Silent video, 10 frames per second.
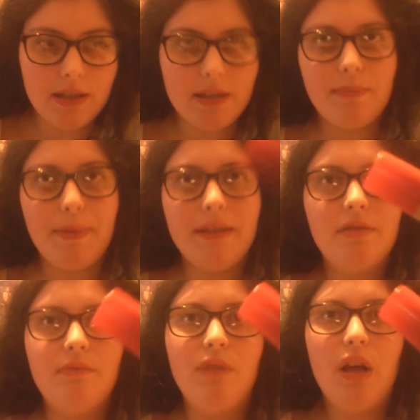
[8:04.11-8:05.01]
It depends
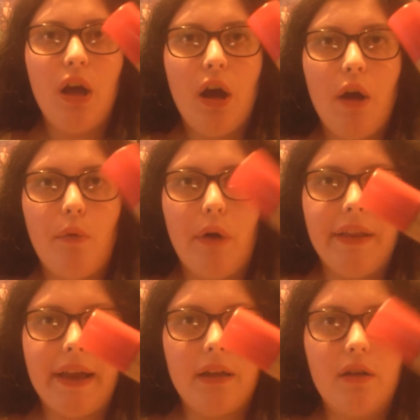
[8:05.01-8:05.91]
on what
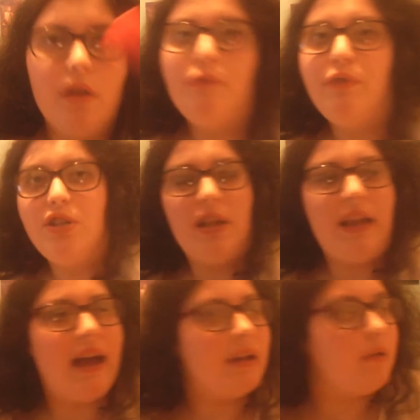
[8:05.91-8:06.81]
like coverage you
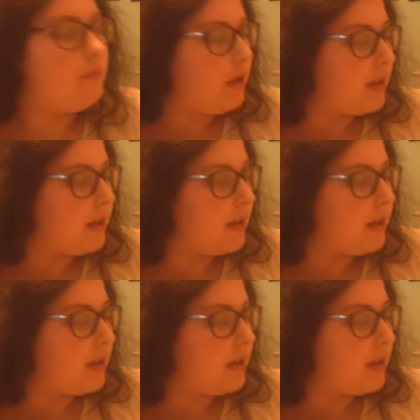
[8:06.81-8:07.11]
like and what